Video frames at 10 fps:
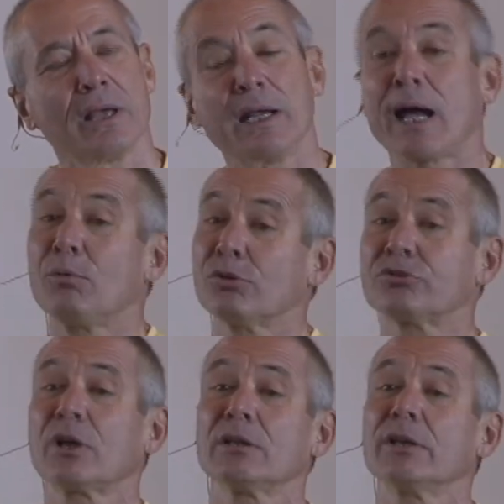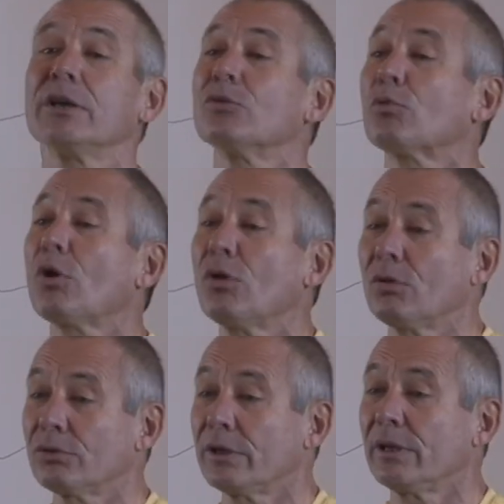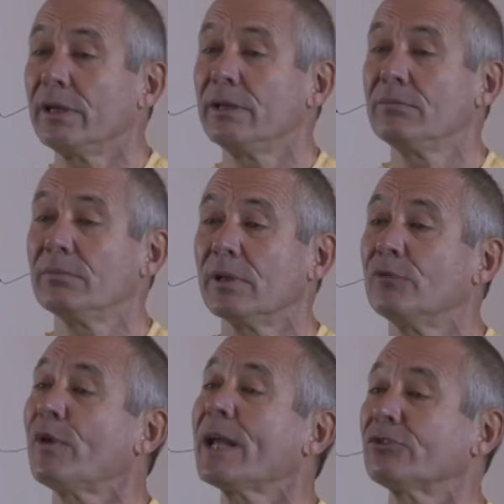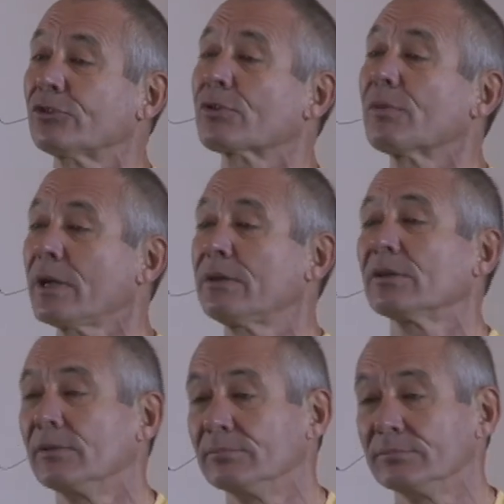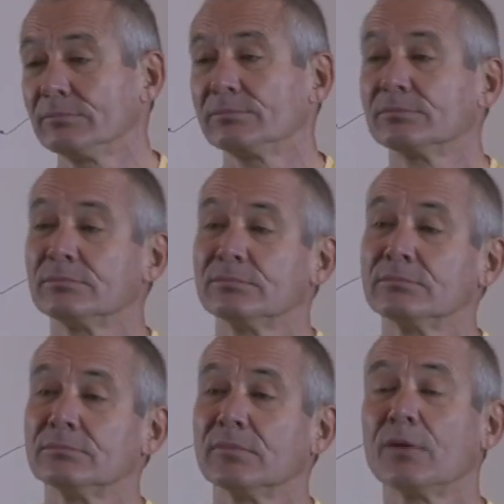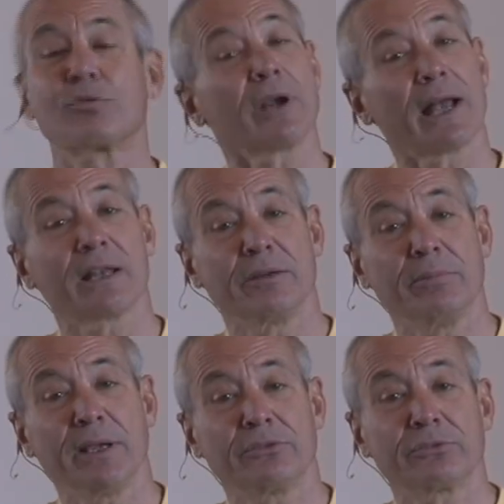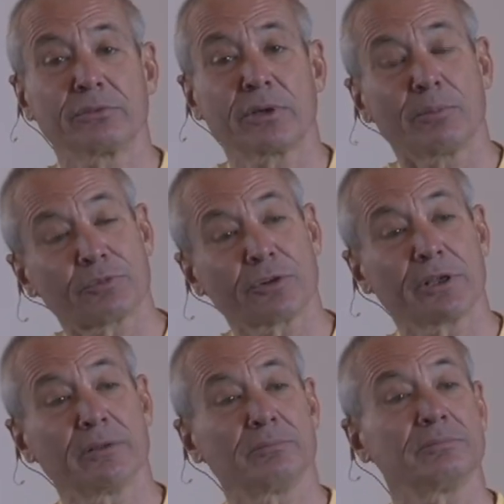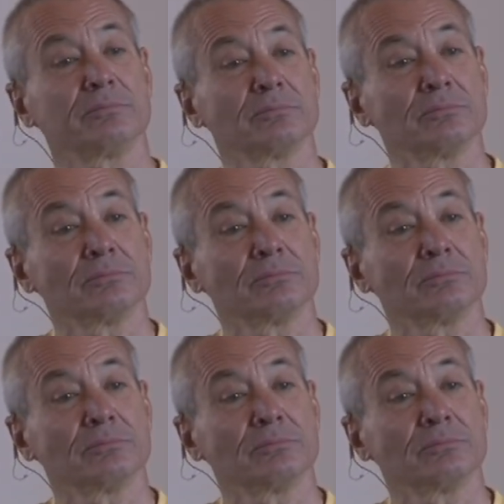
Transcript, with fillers: And I was suddenly enrolled in the advanced curriculum of reality-based comfort and